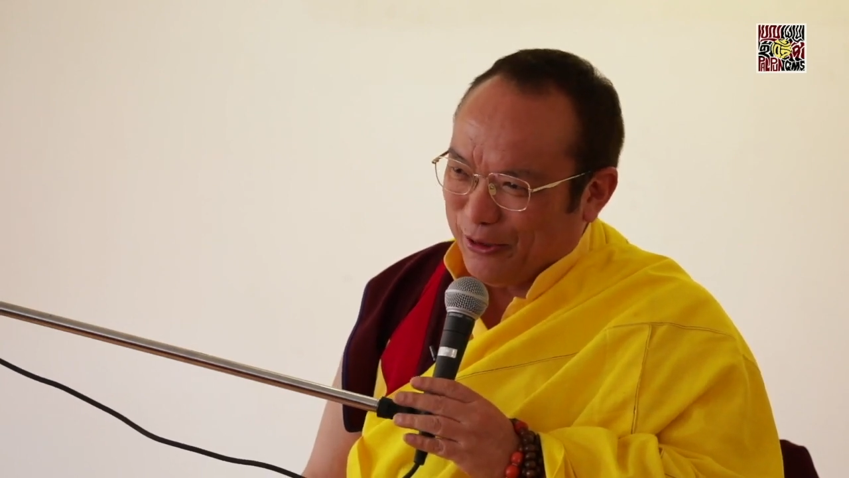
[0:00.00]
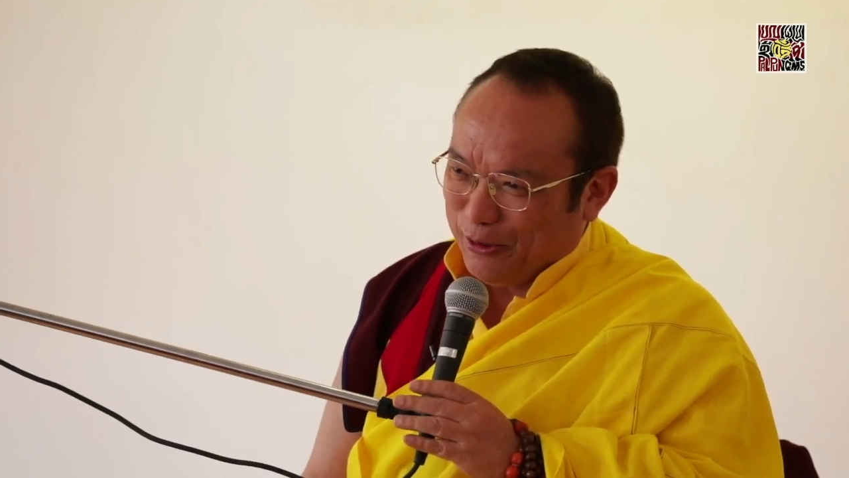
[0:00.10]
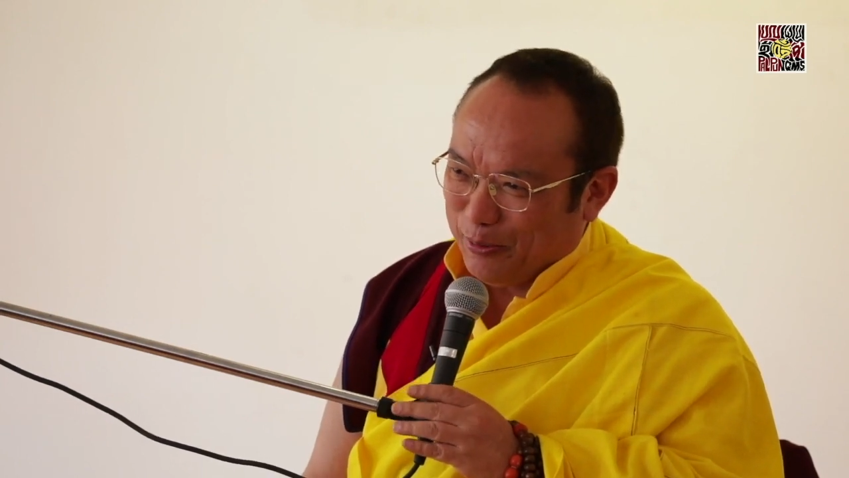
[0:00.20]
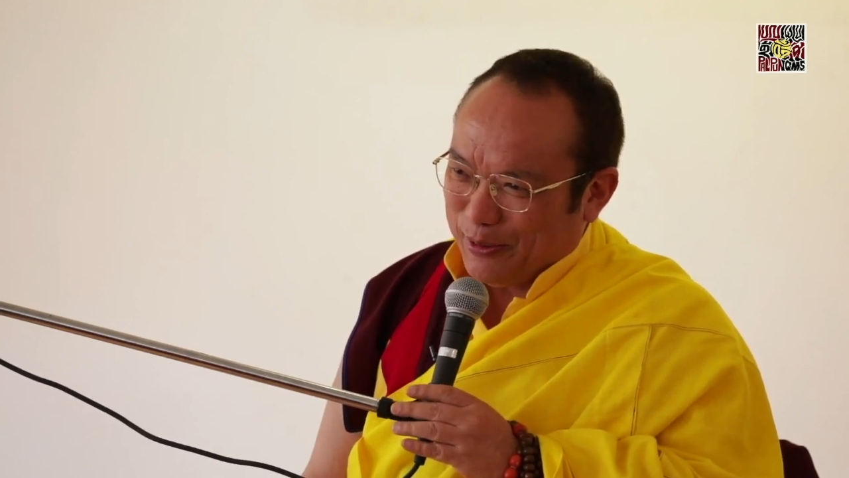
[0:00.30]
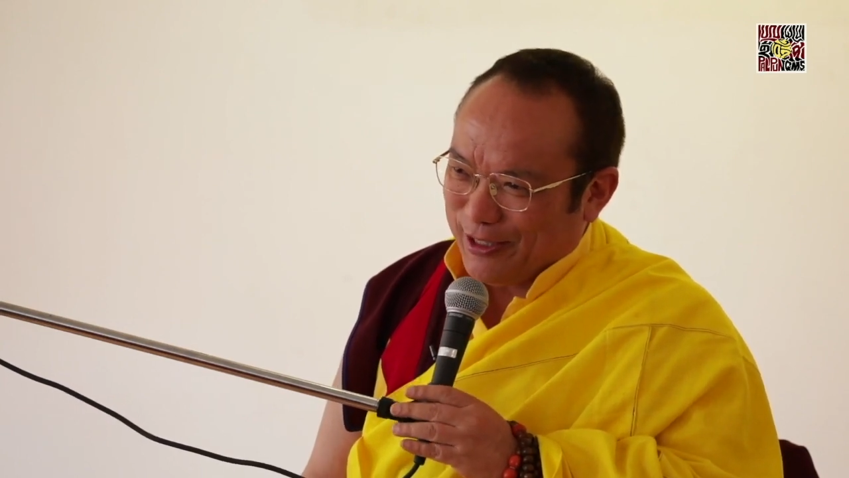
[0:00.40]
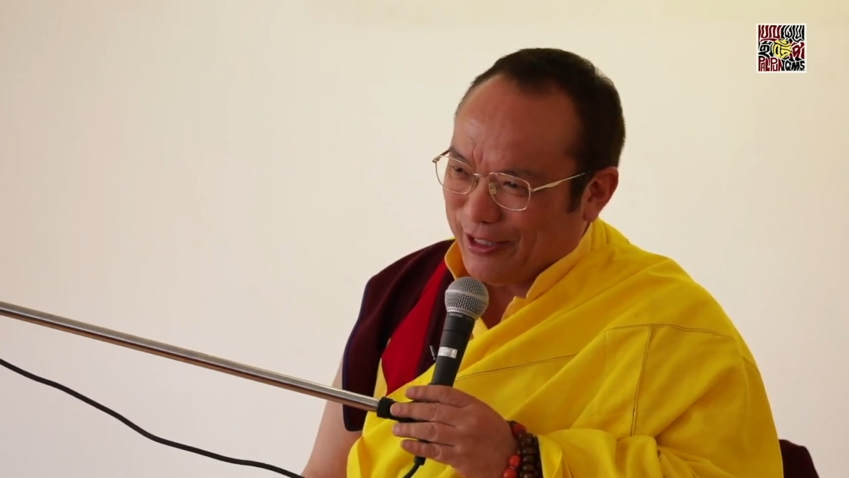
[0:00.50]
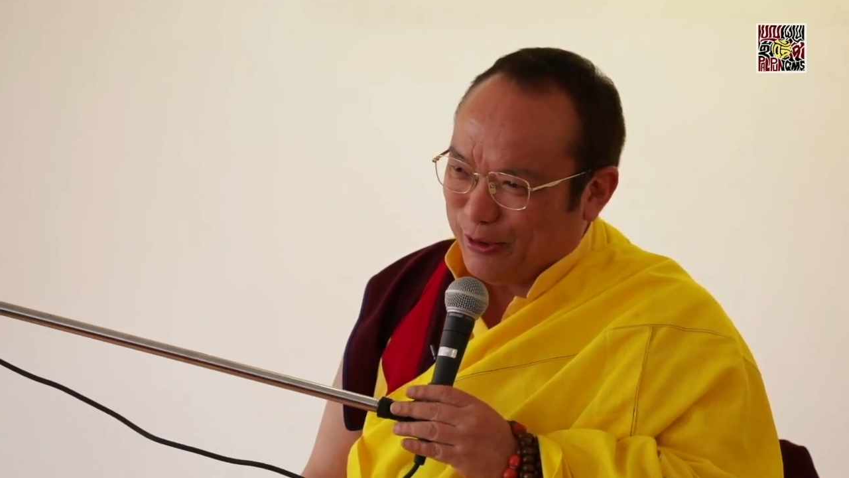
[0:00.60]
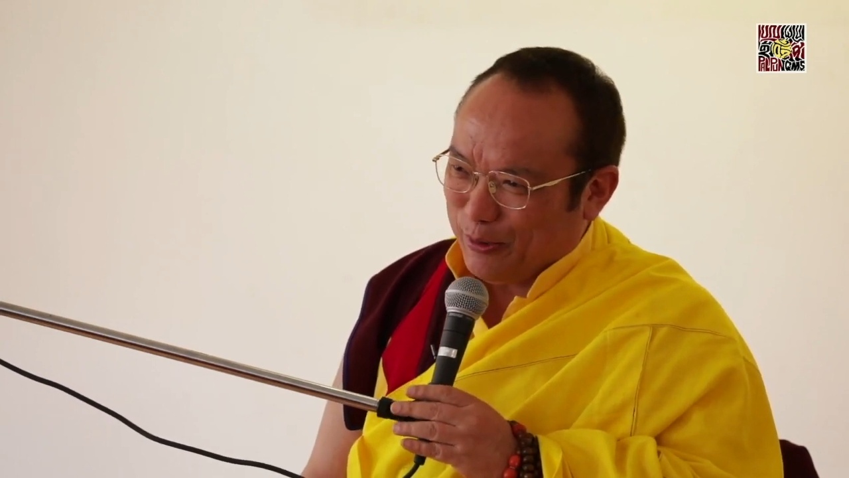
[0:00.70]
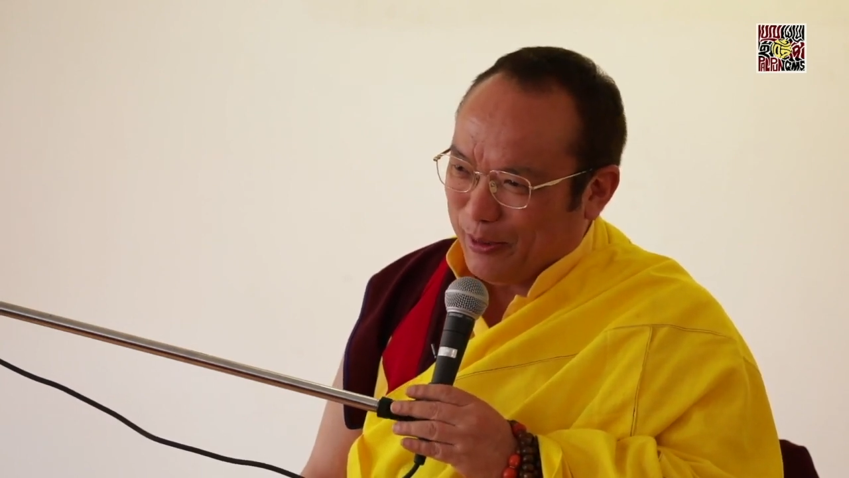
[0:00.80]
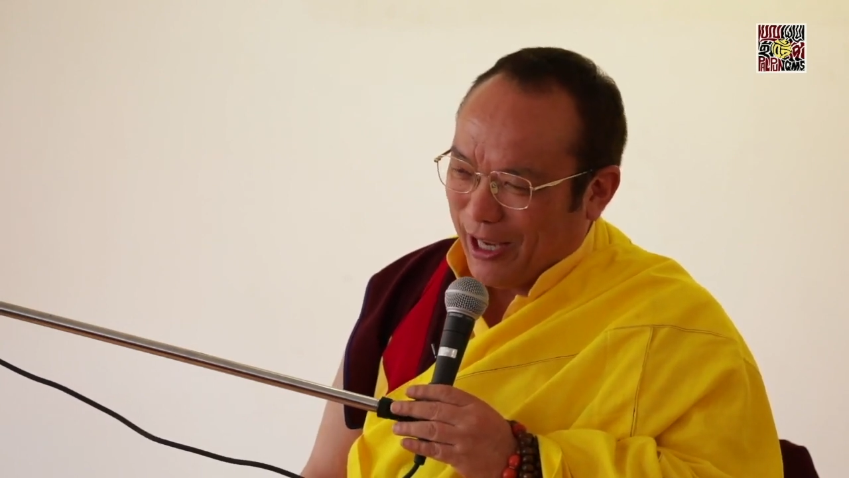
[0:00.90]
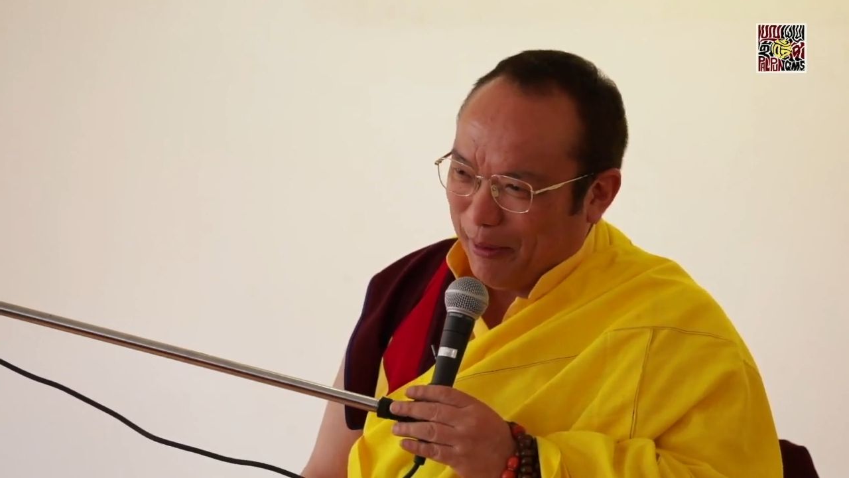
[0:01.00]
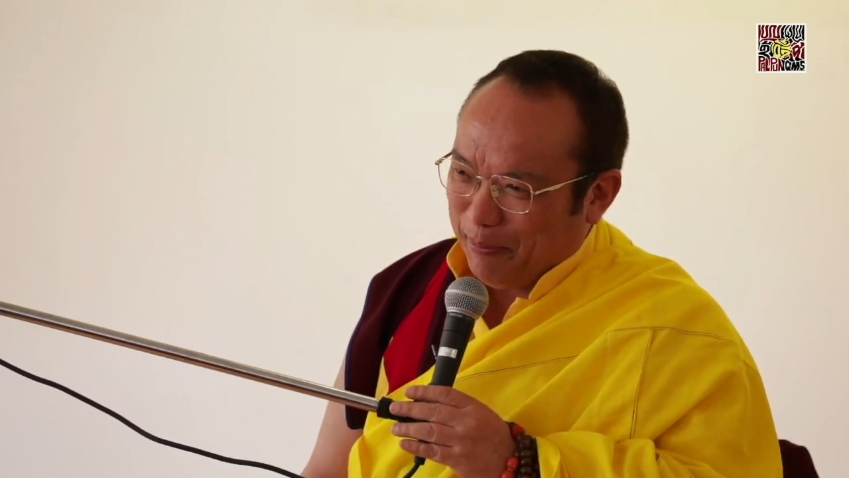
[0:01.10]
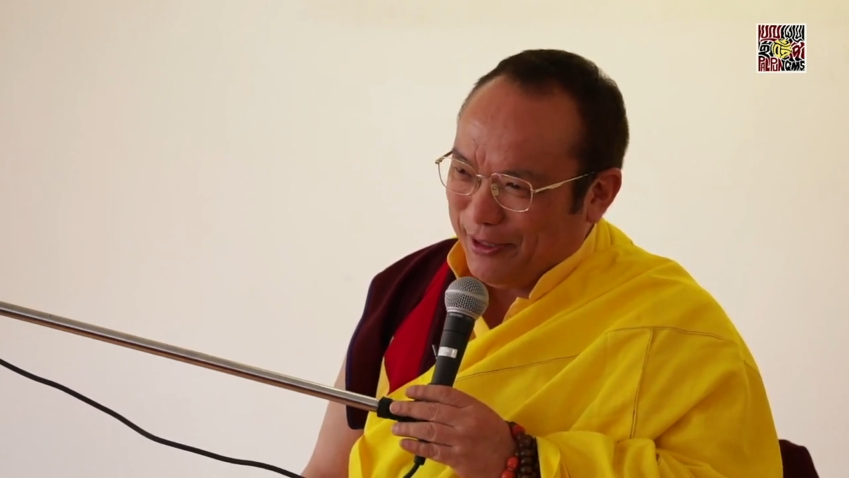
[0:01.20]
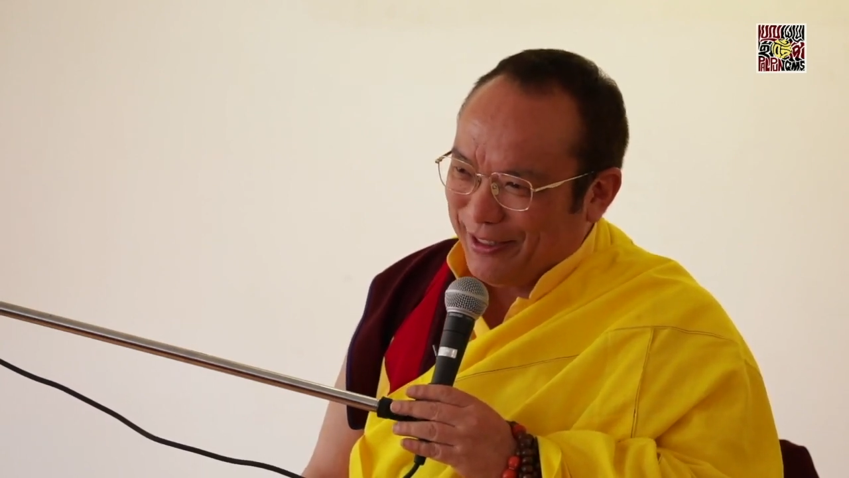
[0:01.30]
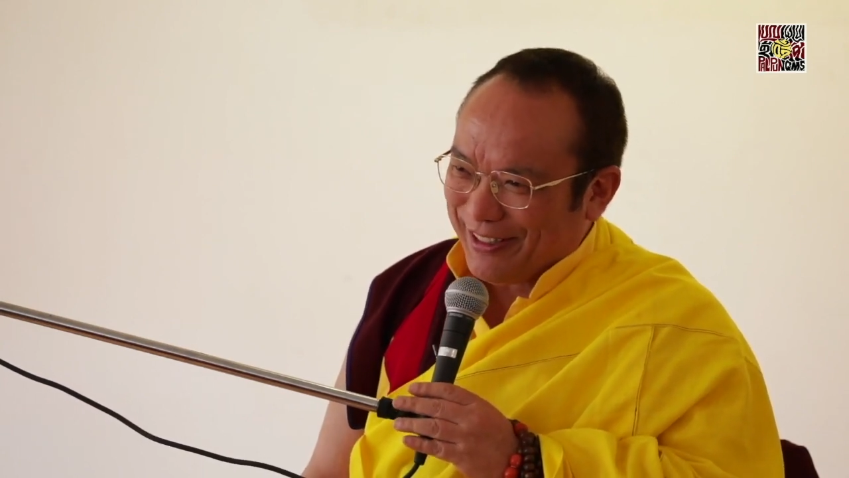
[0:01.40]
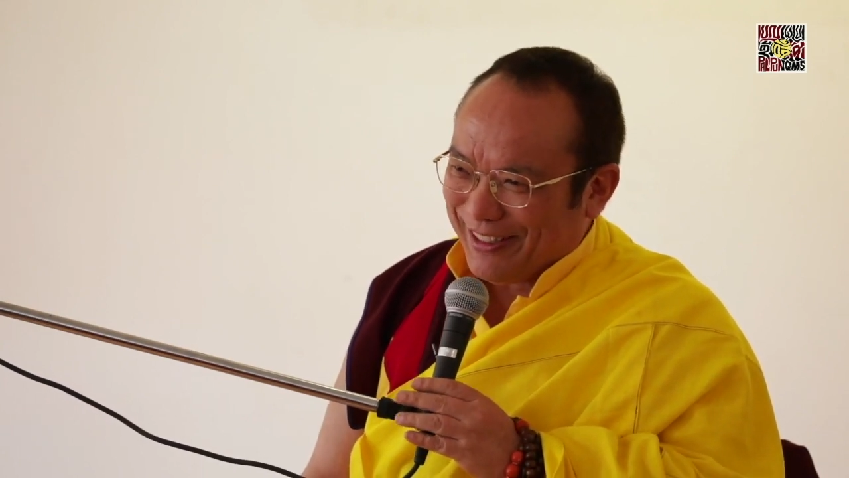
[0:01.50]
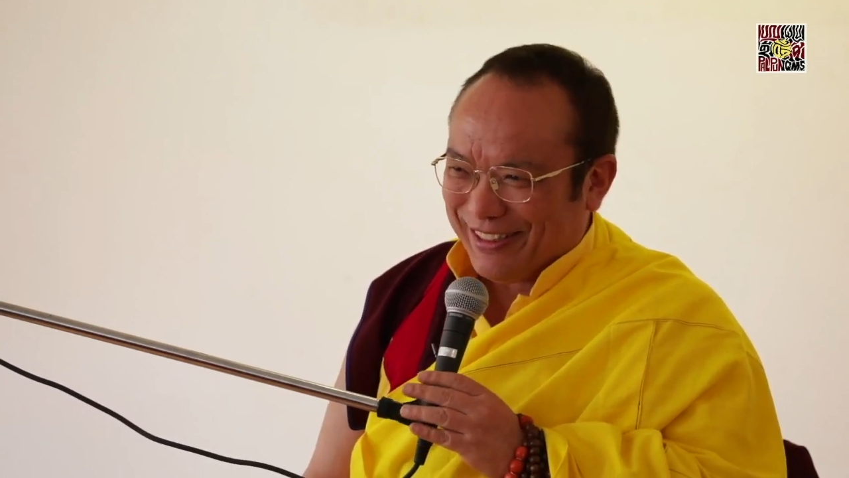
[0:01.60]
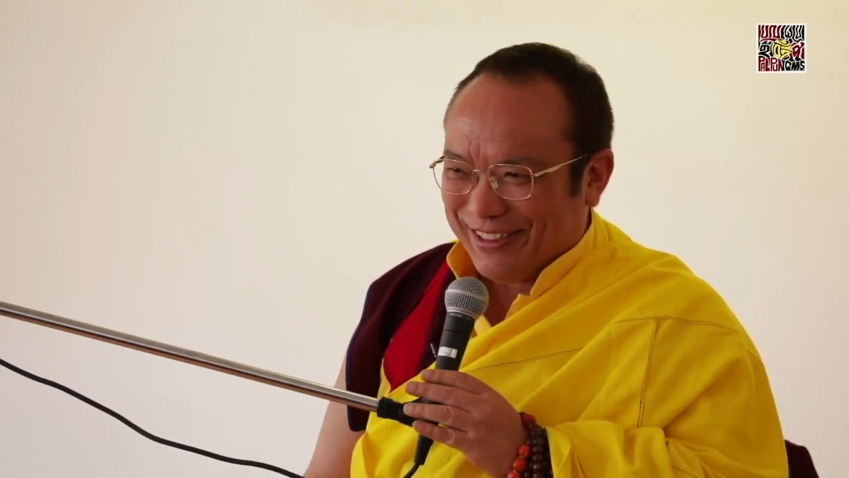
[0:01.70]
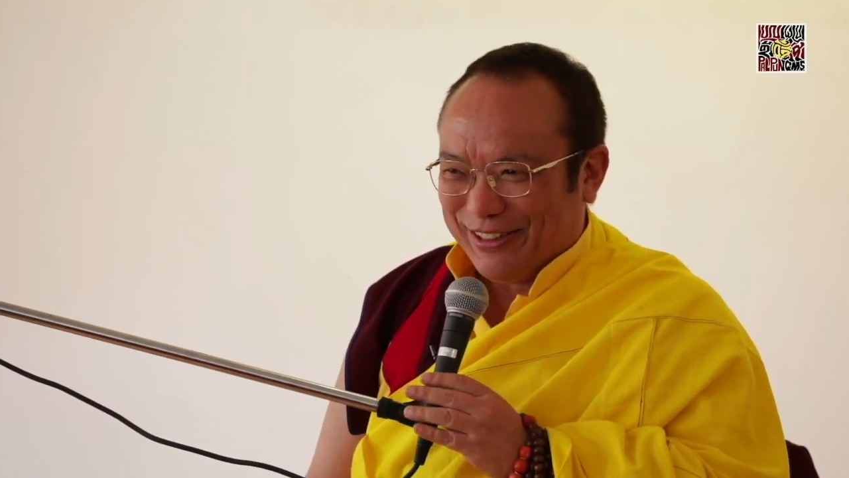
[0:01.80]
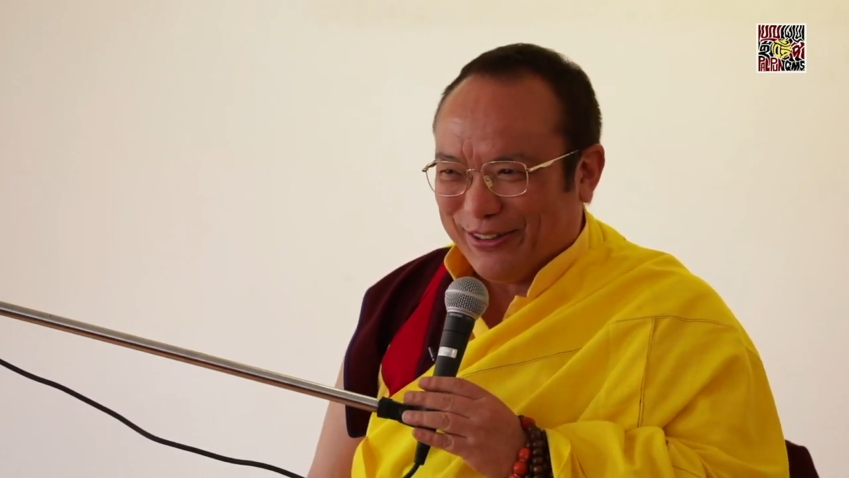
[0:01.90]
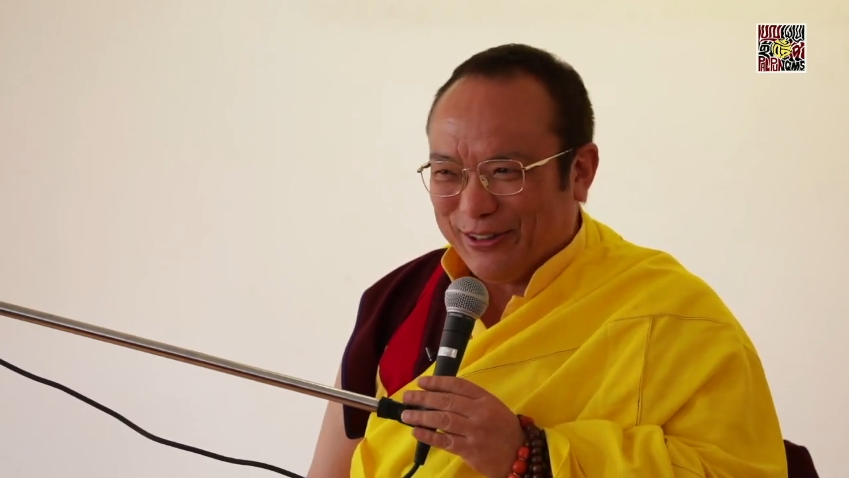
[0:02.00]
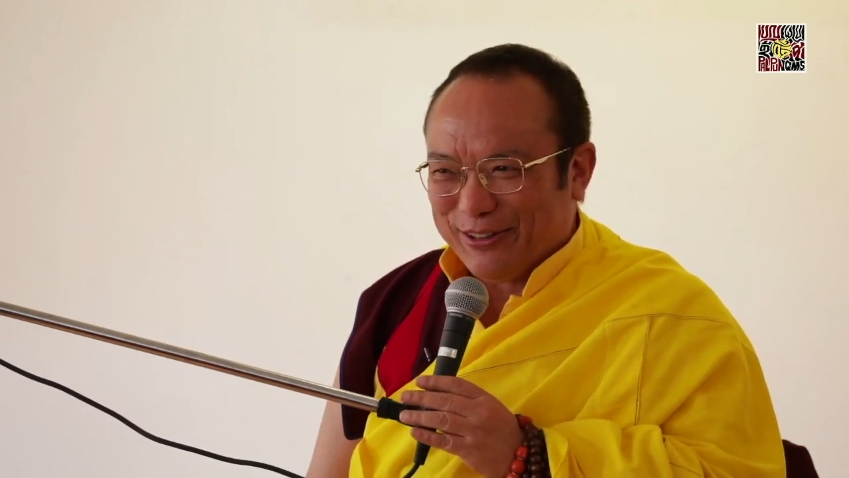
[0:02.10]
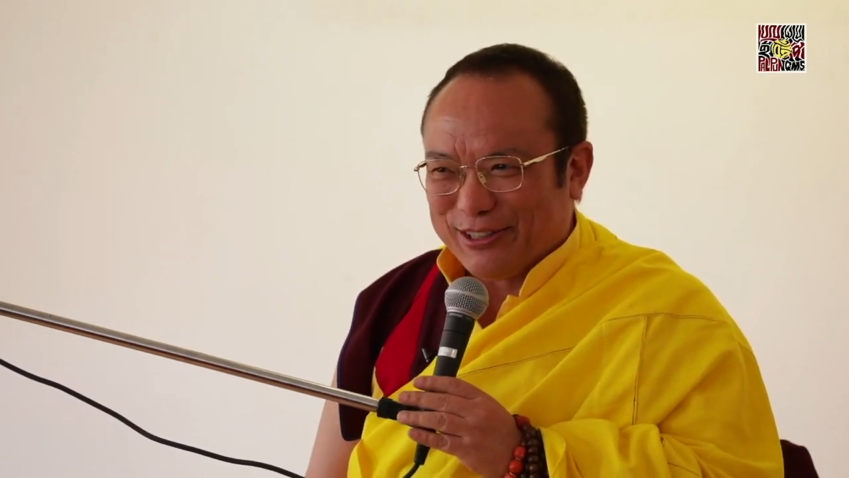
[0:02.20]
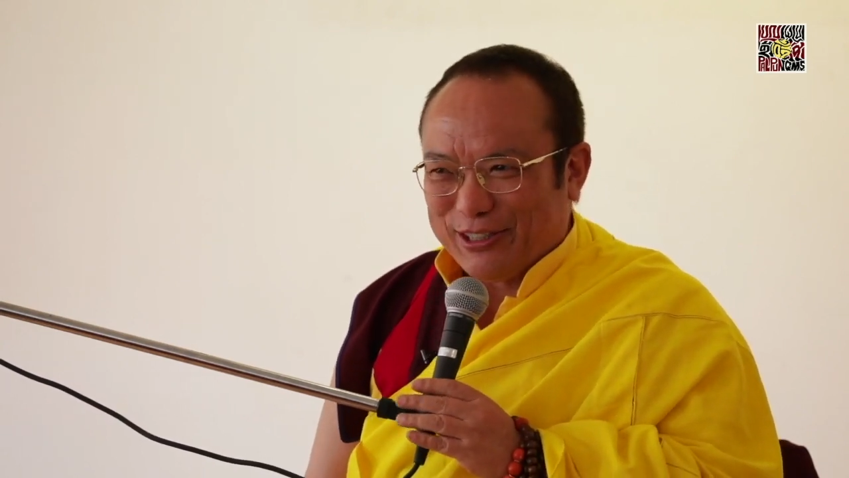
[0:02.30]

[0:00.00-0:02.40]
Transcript: to be happy, you know.